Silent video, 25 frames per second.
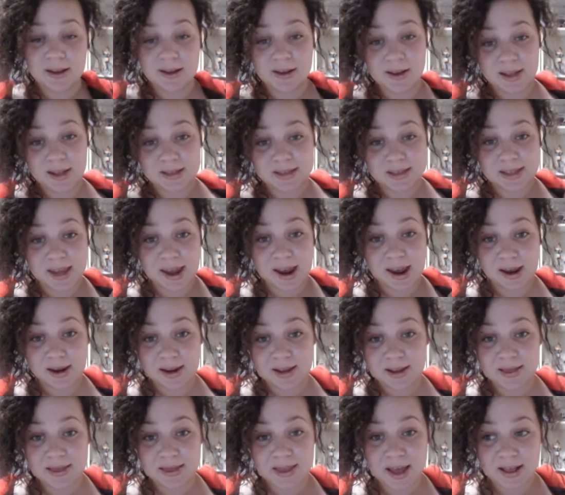It's
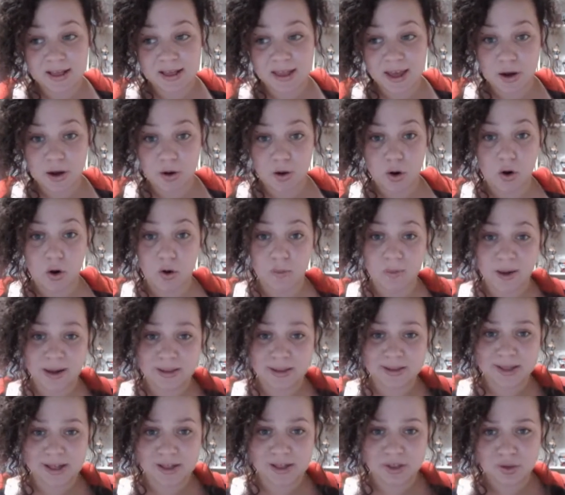canon that they are all
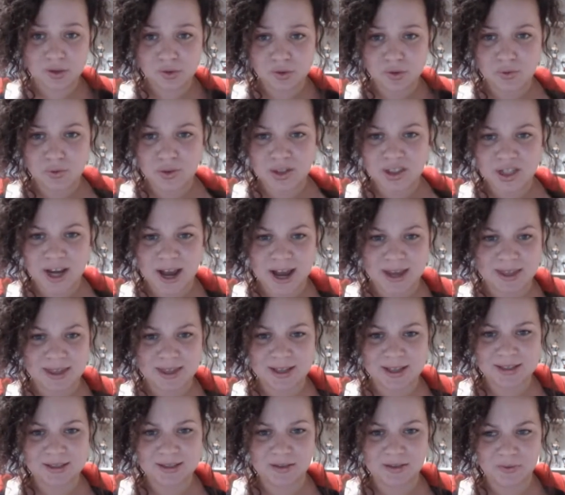bisexual, which I
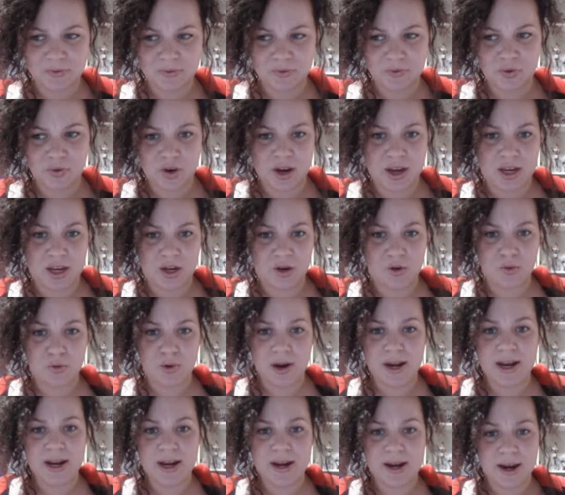think's friggin'
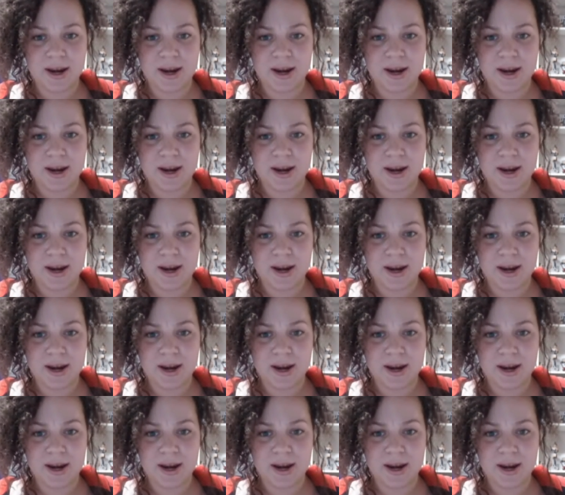great.